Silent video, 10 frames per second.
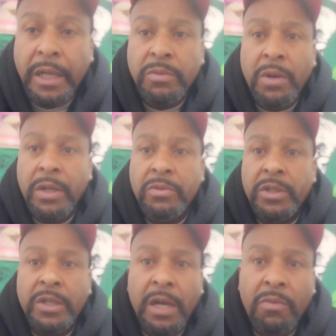That's why you
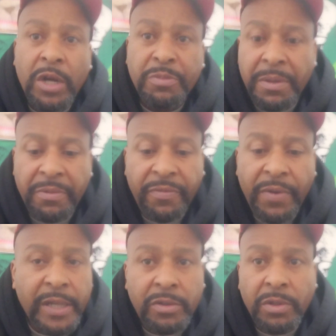just gotta watch people
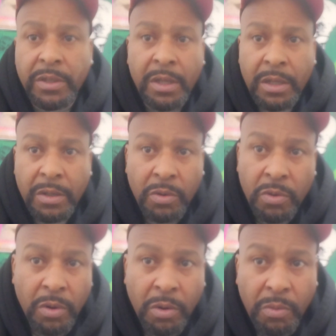fight. You could think
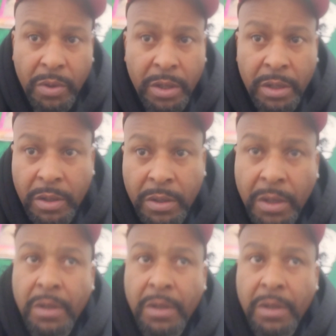who gonna win.